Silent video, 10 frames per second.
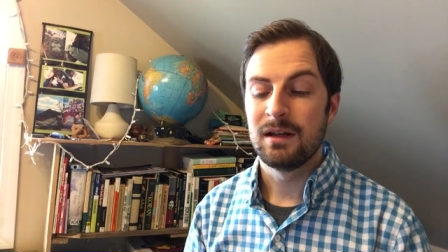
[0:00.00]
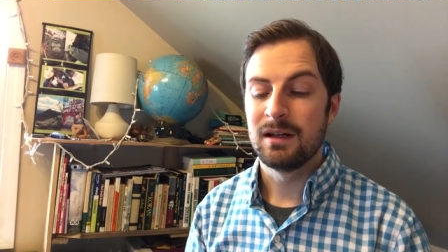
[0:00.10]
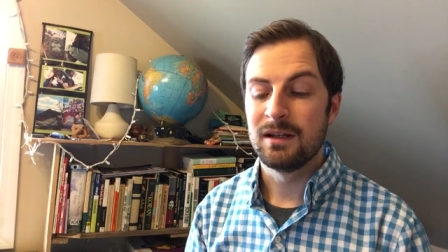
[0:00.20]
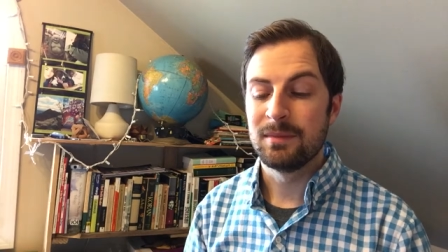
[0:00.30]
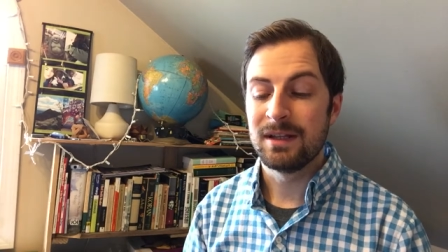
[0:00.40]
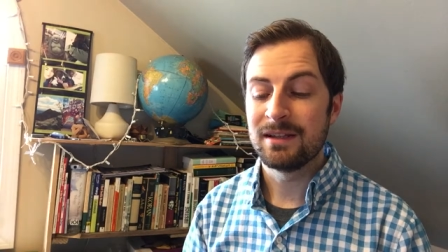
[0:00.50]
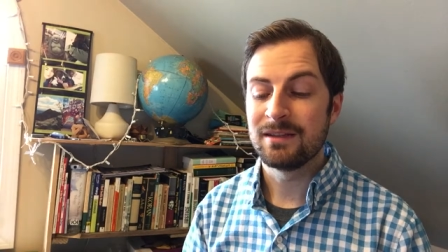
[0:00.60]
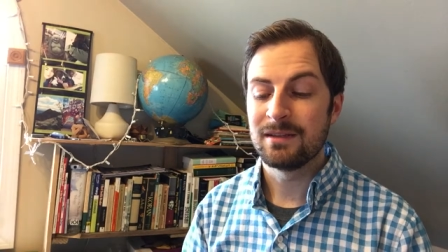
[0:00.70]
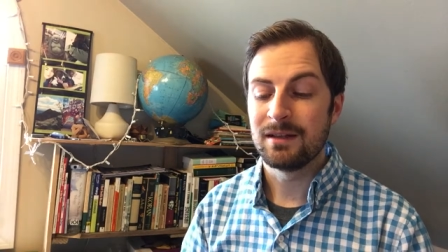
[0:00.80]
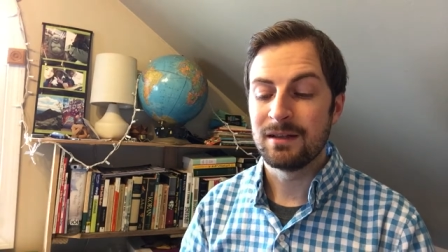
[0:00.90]
Um, and
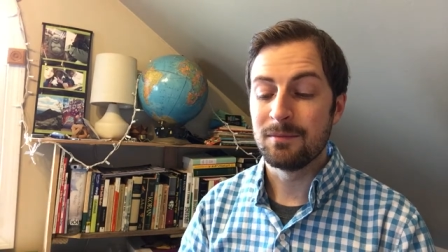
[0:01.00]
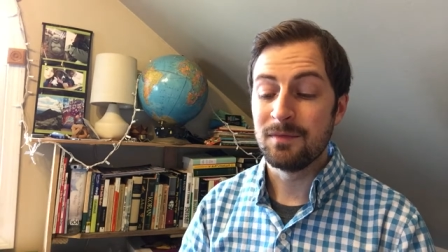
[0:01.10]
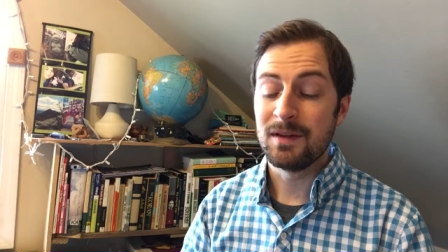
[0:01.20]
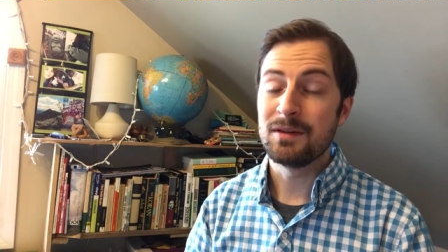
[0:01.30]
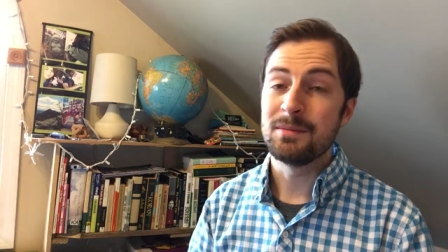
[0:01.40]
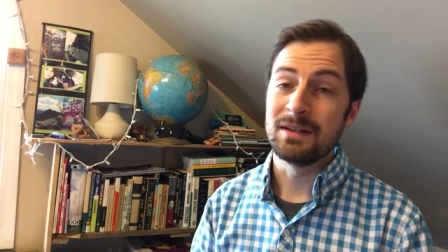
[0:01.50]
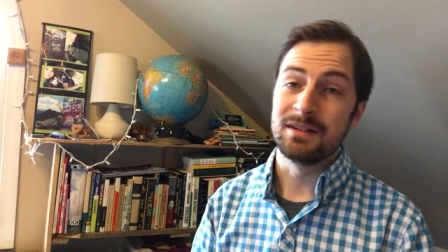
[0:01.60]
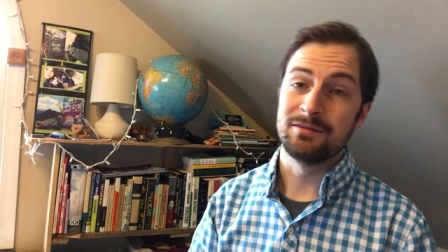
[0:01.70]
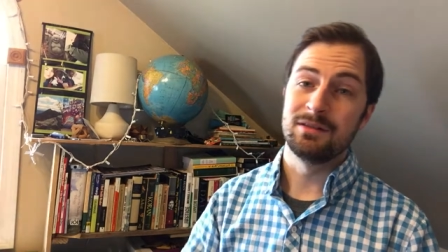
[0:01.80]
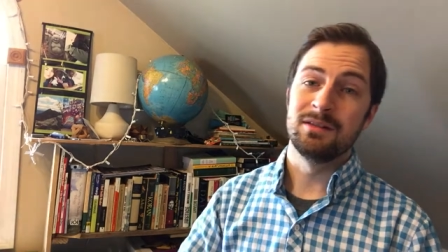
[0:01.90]
that's like a very big
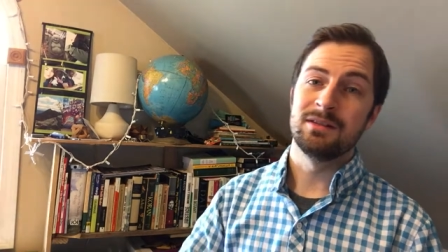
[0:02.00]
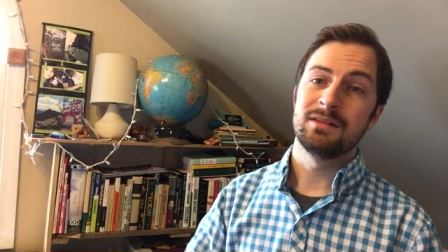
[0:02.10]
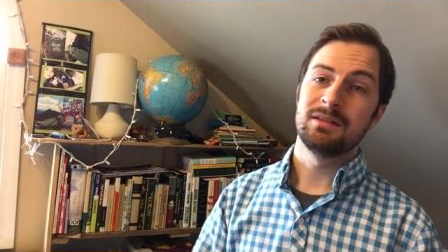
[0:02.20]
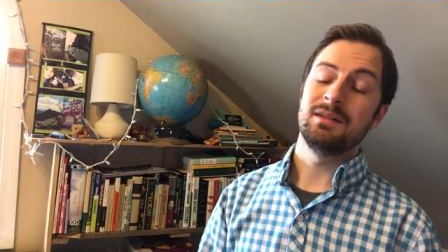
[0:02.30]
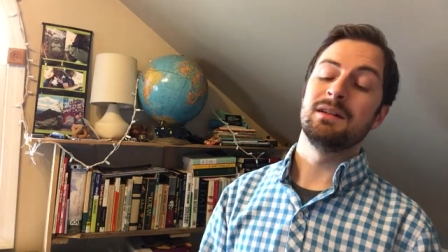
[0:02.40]
difference.